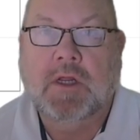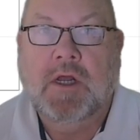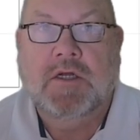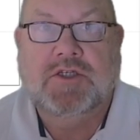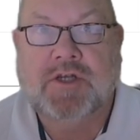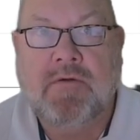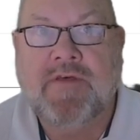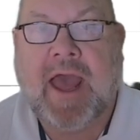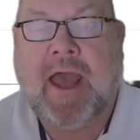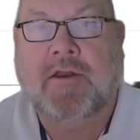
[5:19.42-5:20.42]
so
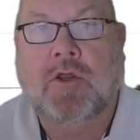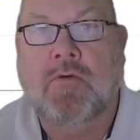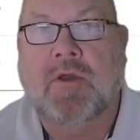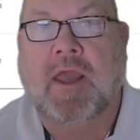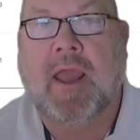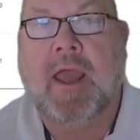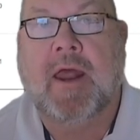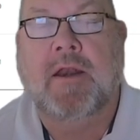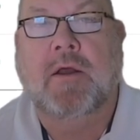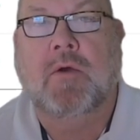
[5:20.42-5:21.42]
that you
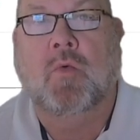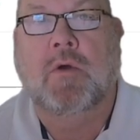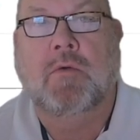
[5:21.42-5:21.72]
can